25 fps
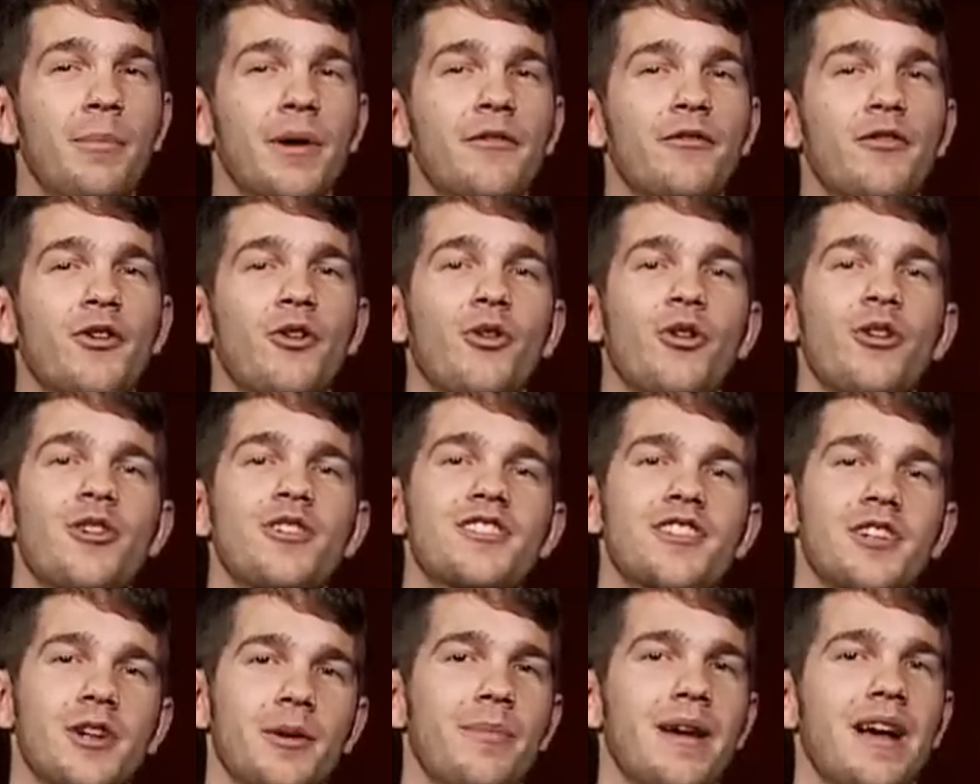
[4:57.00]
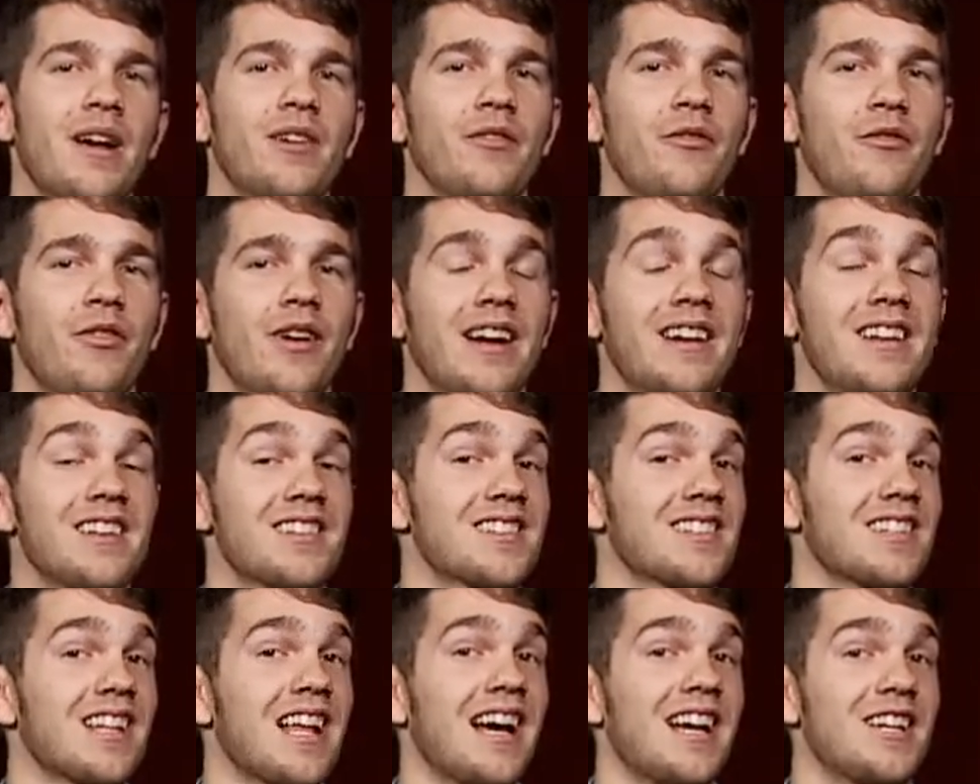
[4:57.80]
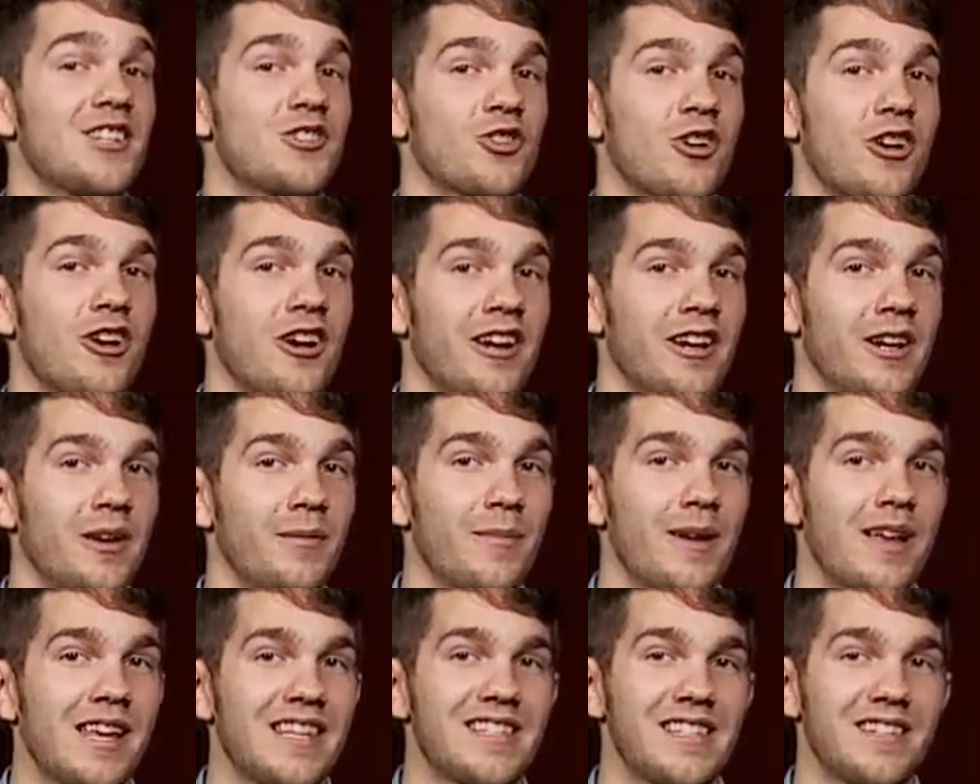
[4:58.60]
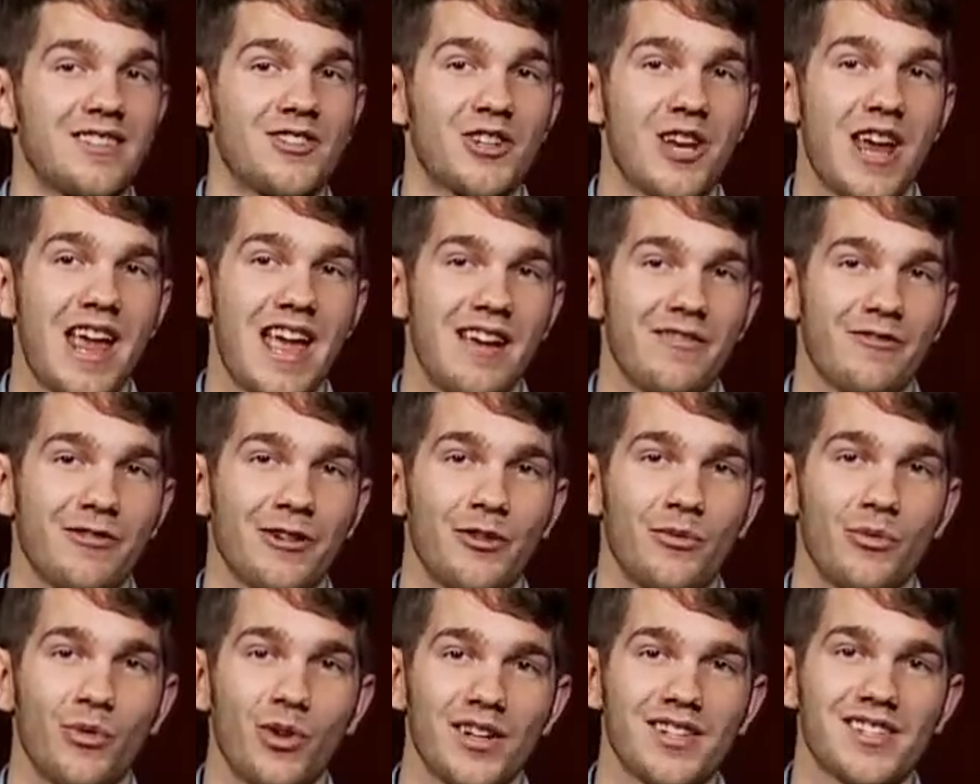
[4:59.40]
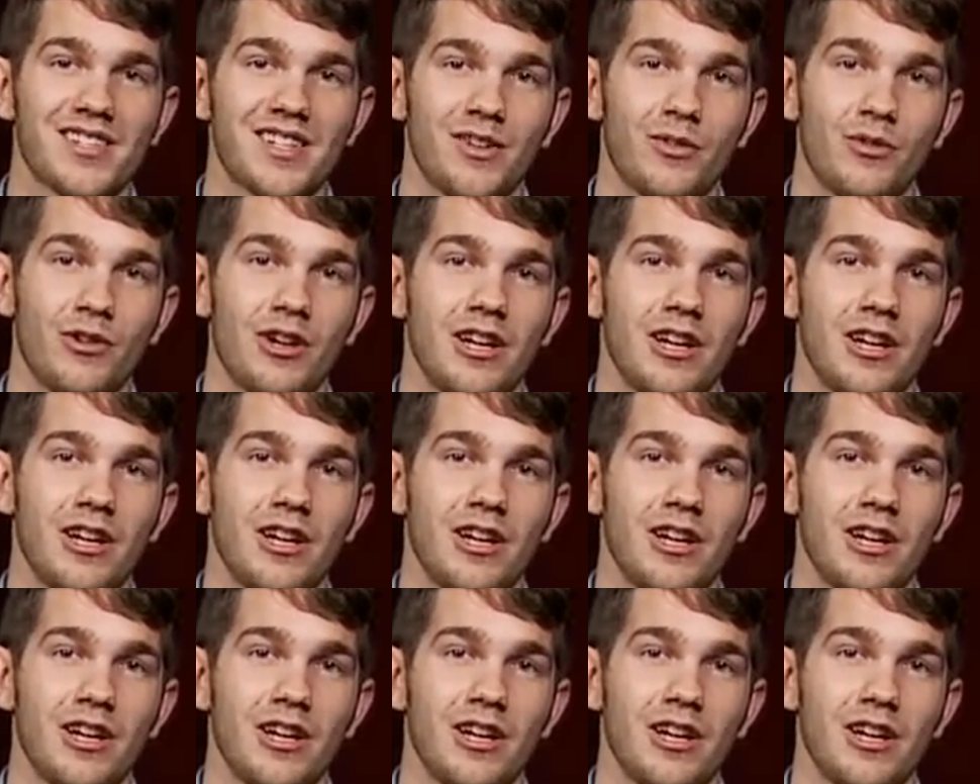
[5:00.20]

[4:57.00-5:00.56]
but of course you're bound to find a sly drawing or message every once in a